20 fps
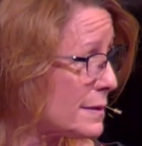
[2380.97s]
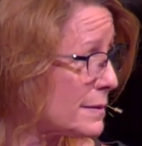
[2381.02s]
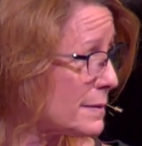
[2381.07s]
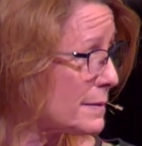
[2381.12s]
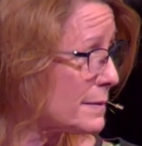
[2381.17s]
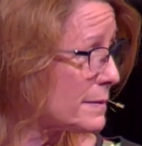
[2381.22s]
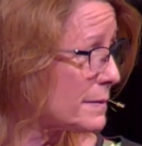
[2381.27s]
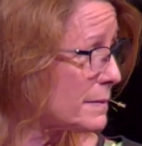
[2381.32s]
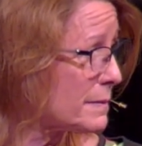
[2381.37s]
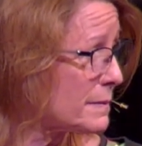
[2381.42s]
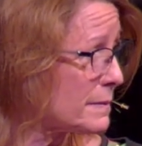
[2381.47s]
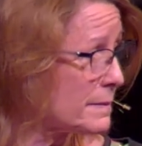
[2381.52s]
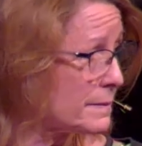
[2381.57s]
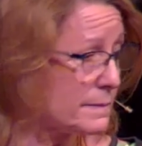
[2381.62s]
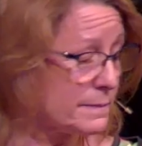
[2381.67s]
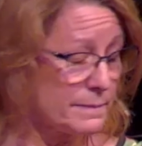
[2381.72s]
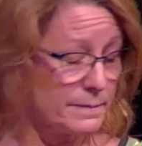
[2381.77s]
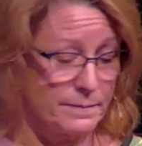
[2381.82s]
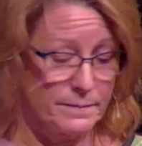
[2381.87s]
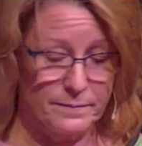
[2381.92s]

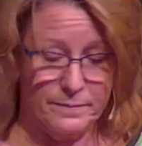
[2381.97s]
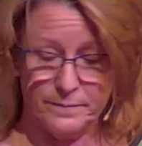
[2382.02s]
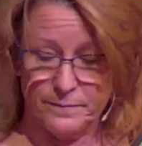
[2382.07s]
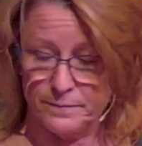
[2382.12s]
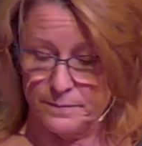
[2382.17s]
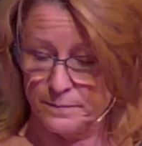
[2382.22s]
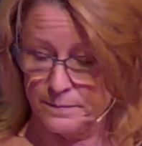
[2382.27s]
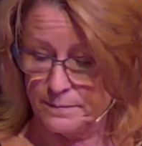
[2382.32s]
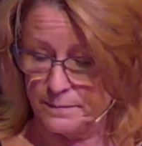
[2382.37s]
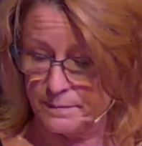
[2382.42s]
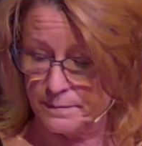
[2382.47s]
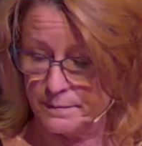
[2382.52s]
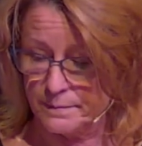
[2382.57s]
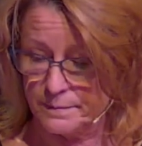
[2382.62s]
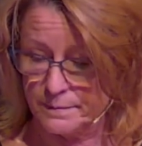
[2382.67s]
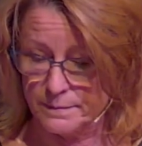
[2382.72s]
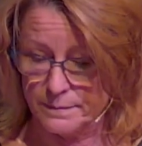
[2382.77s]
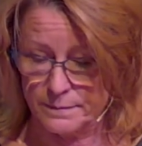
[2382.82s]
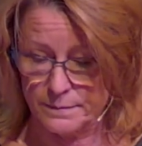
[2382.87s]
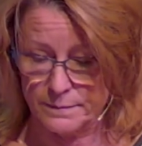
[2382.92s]

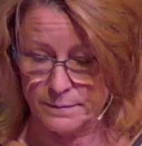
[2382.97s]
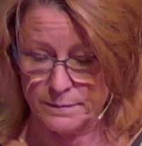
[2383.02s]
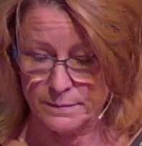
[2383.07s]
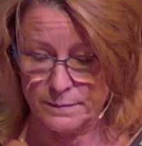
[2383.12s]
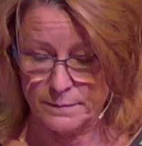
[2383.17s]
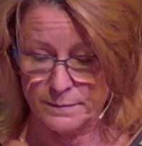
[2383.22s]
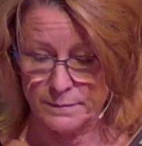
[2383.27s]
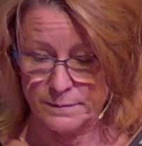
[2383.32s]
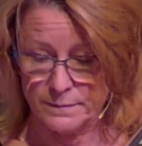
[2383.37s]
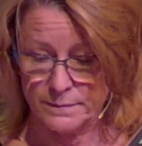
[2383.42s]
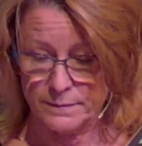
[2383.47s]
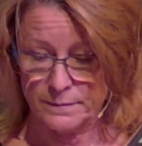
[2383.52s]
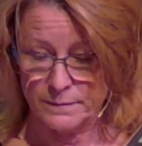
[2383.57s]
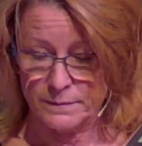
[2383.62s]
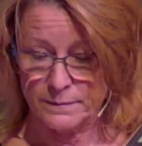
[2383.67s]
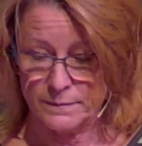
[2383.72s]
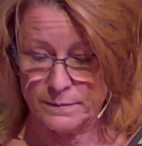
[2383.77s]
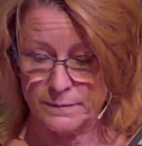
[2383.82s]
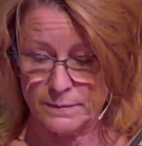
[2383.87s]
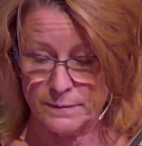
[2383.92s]

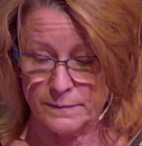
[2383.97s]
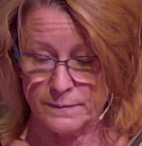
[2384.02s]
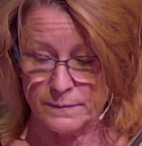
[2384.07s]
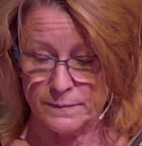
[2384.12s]
Nothing is said.